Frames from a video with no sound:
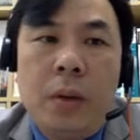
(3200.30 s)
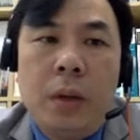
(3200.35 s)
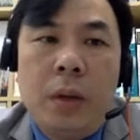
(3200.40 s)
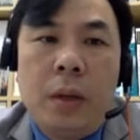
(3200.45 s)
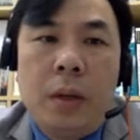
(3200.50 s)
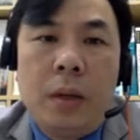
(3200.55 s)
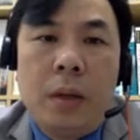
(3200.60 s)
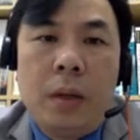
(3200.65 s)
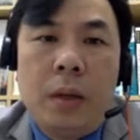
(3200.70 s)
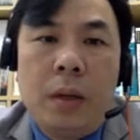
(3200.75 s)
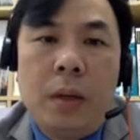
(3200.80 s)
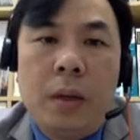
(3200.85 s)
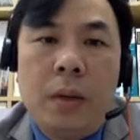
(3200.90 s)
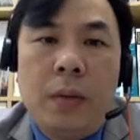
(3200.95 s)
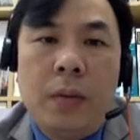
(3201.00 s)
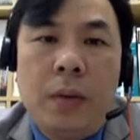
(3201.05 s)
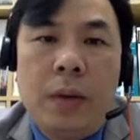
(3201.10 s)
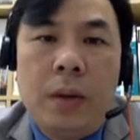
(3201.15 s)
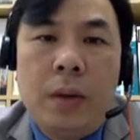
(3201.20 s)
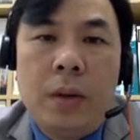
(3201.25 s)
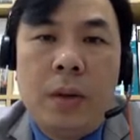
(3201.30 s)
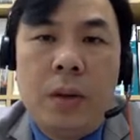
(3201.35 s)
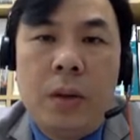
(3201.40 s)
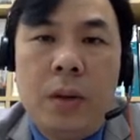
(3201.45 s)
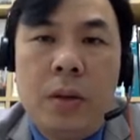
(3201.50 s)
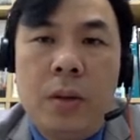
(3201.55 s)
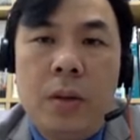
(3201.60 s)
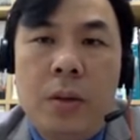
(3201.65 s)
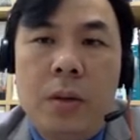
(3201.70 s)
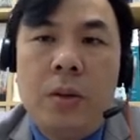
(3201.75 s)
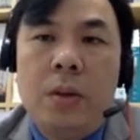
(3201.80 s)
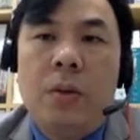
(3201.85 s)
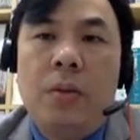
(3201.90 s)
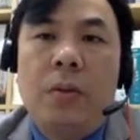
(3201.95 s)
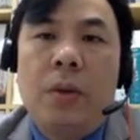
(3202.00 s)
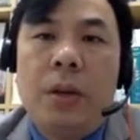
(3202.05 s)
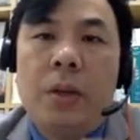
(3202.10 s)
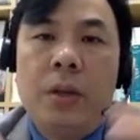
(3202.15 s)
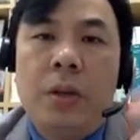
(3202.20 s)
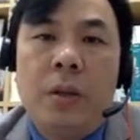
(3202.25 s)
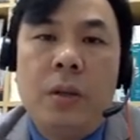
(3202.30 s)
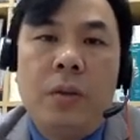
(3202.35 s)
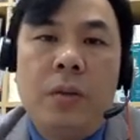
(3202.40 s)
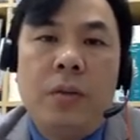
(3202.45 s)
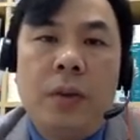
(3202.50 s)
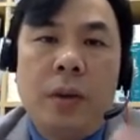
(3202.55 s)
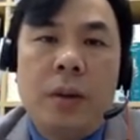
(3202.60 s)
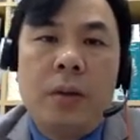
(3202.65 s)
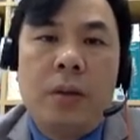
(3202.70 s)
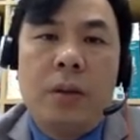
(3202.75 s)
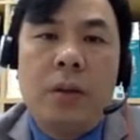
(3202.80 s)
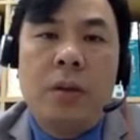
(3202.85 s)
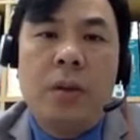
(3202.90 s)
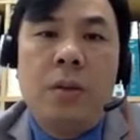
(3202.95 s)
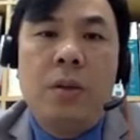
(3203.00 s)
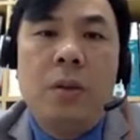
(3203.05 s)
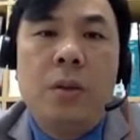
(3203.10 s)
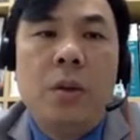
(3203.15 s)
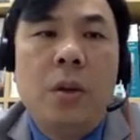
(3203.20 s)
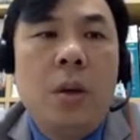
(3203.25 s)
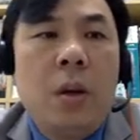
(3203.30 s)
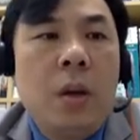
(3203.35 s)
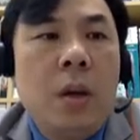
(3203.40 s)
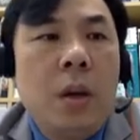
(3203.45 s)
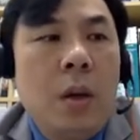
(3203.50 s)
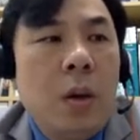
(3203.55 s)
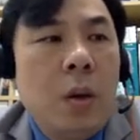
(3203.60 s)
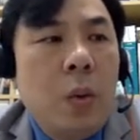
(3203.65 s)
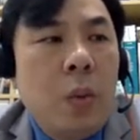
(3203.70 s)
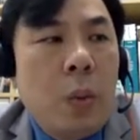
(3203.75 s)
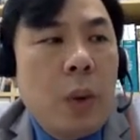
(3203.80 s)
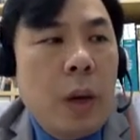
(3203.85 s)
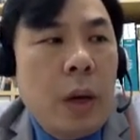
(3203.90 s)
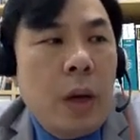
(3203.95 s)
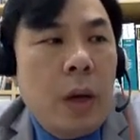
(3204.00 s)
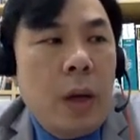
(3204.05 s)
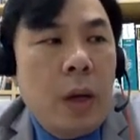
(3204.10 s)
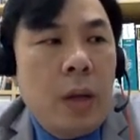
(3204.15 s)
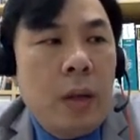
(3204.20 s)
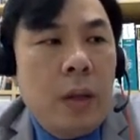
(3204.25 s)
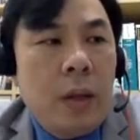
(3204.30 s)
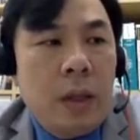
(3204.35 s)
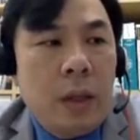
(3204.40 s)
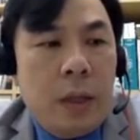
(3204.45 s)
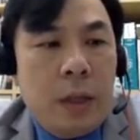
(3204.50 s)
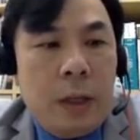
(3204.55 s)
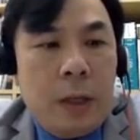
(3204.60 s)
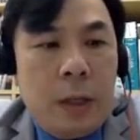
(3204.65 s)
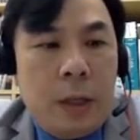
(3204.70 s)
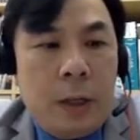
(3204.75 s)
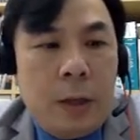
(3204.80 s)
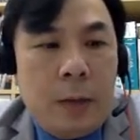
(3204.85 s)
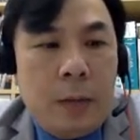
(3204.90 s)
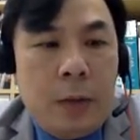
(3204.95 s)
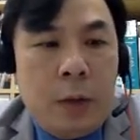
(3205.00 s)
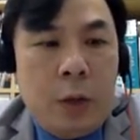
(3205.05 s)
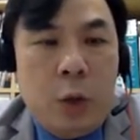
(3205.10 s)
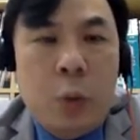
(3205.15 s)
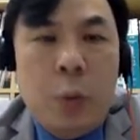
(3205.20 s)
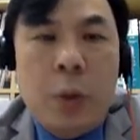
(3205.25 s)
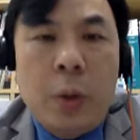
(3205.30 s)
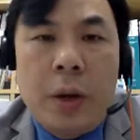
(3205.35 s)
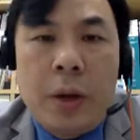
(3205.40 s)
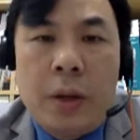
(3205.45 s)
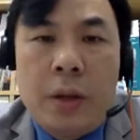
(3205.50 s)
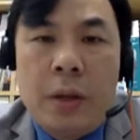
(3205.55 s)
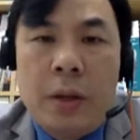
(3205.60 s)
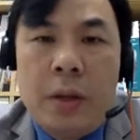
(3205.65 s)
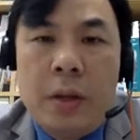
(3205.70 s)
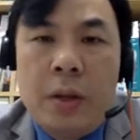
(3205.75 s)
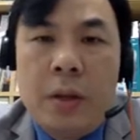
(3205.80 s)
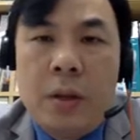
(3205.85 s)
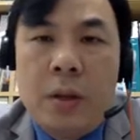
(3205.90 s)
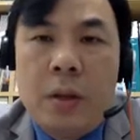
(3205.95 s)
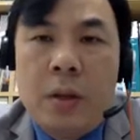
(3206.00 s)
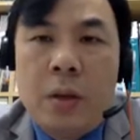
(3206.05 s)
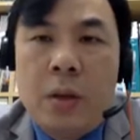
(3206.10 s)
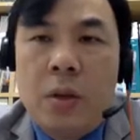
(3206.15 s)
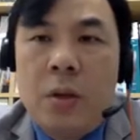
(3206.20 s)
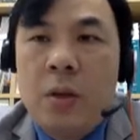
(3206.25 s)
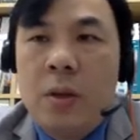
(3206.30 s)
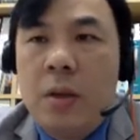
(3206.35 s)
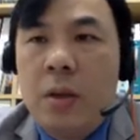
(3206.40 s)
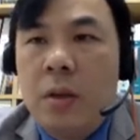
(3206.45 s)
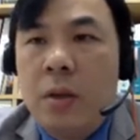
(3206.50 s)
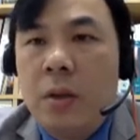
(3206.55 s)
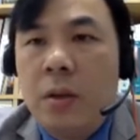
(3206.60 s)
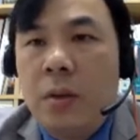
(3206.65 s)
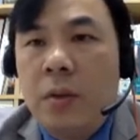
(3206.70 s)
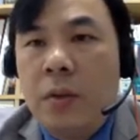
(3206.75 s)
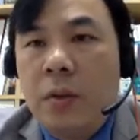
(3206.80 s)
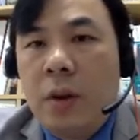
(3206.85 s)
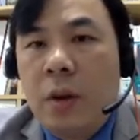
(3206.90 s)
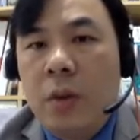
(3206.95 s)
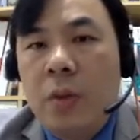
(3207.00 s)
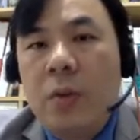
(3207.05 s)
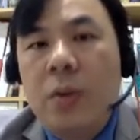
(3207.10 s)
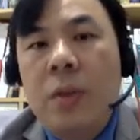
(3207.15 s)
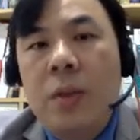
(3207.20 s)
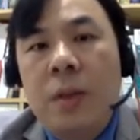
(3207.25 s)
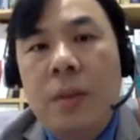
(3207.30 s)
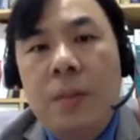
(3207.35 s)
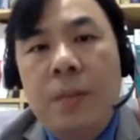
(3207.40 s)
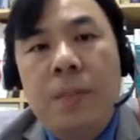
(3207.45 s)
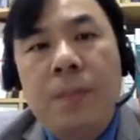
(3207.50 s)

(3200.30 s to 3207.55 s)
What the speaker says: at functions, rational functions, where the numerators consist of constant.